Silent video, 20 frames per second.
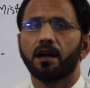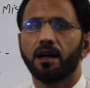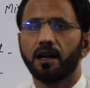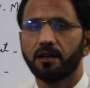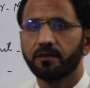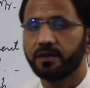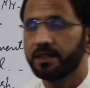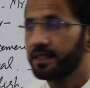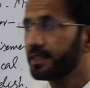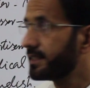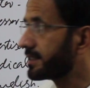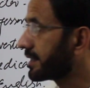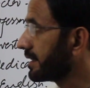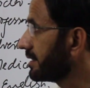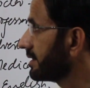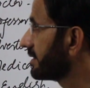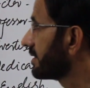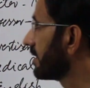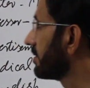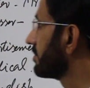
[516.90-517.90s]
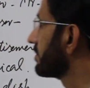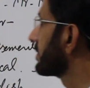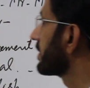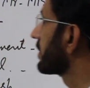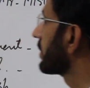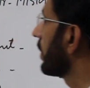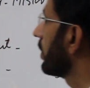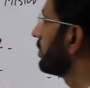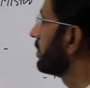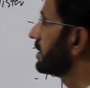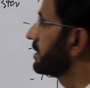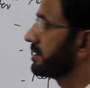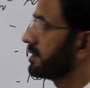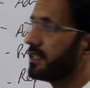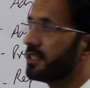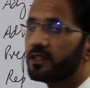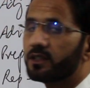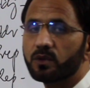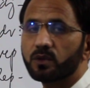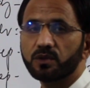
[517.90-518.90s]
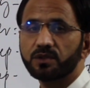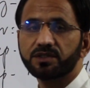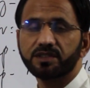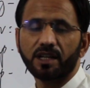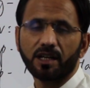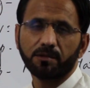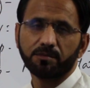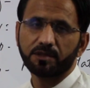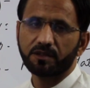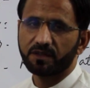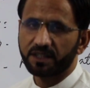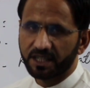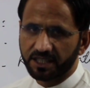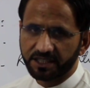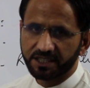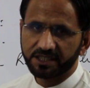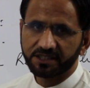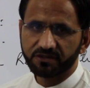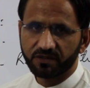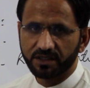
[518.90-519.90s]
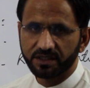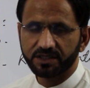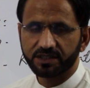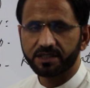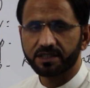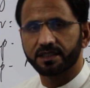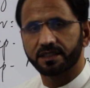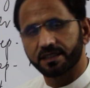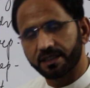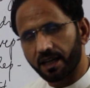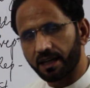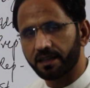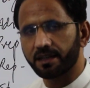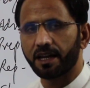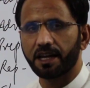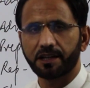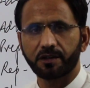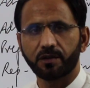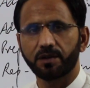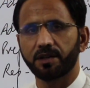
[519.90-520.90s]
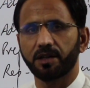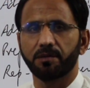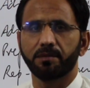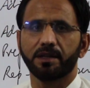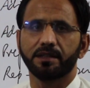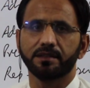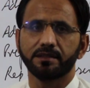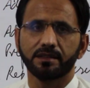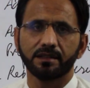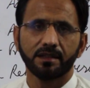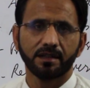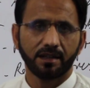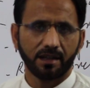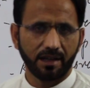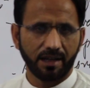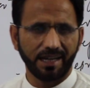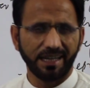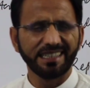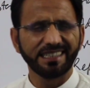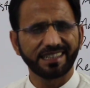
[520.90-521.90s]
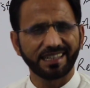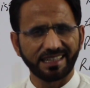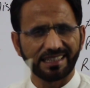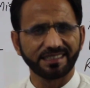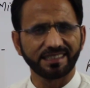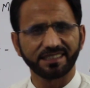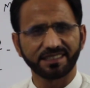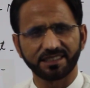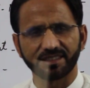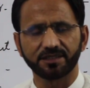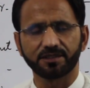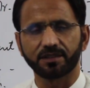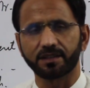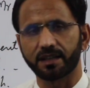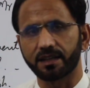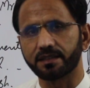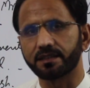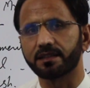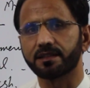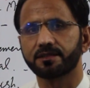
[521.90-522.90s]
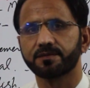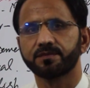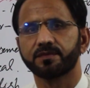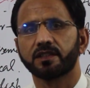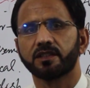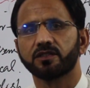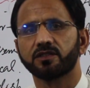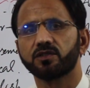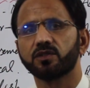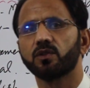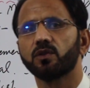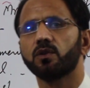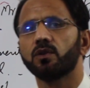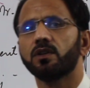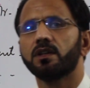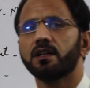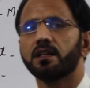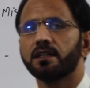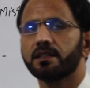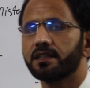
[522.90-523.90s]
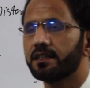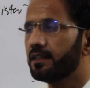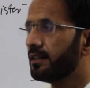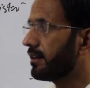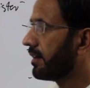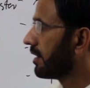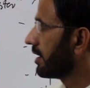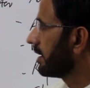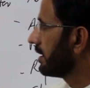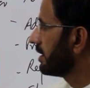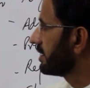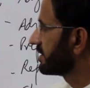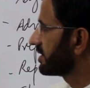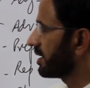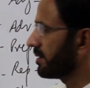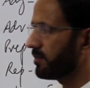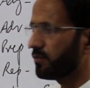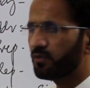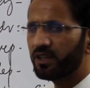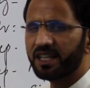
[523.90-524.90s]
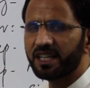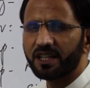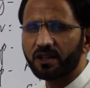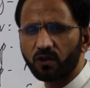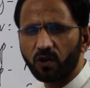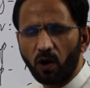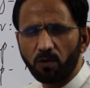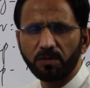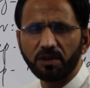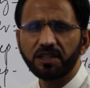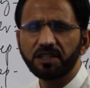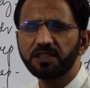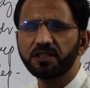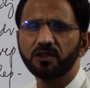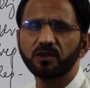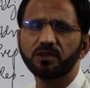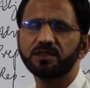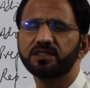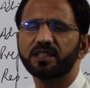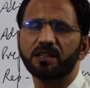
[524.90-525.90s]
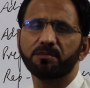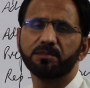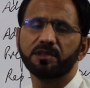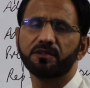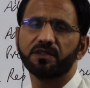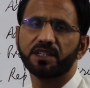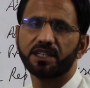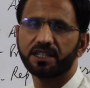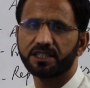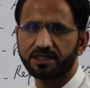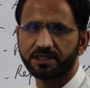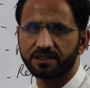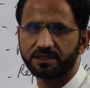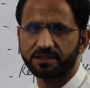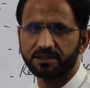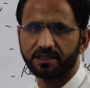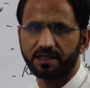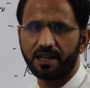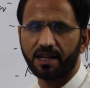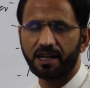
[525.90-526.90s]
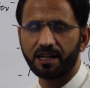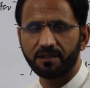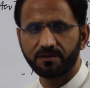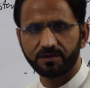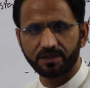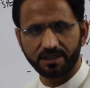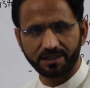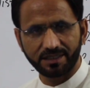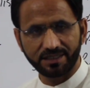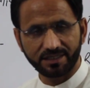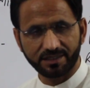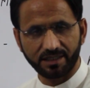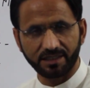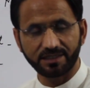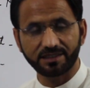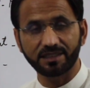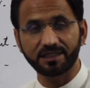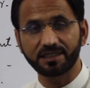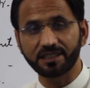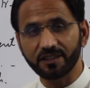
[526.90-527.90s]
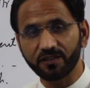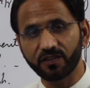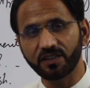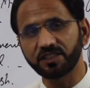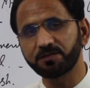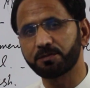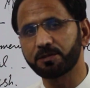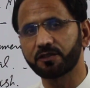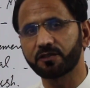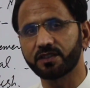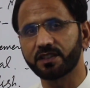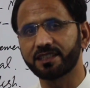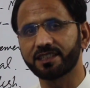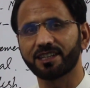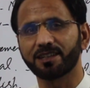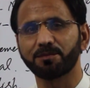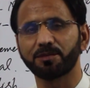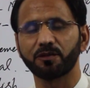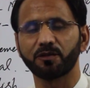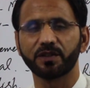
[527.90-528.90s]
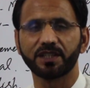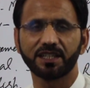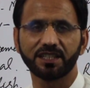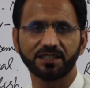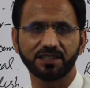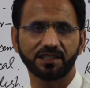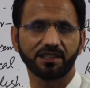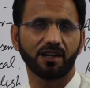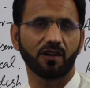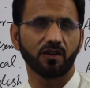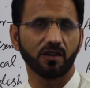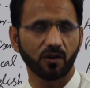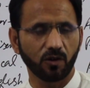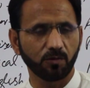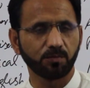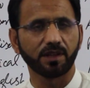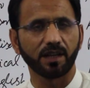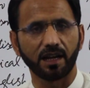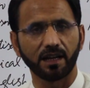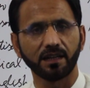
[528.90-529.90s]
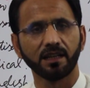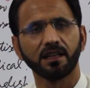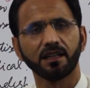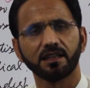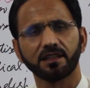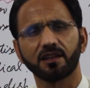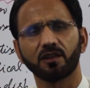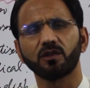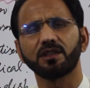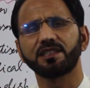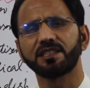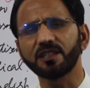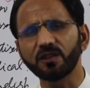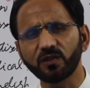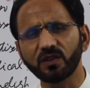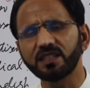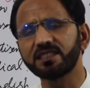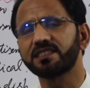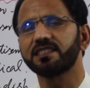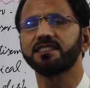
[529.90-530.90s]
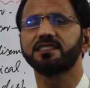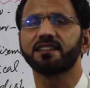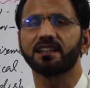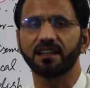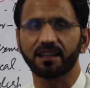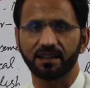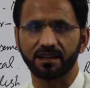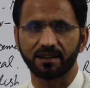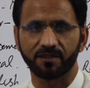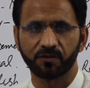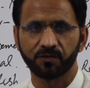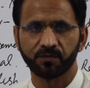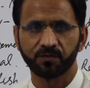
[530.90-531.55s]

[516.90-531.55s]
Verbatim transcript: I will discuss some commonly used abbreviations first, then acronym and initialization together. So, here are some very commonly used abbreviations. I have discussed the difference between abbreviation. I hope that now the difference is clear.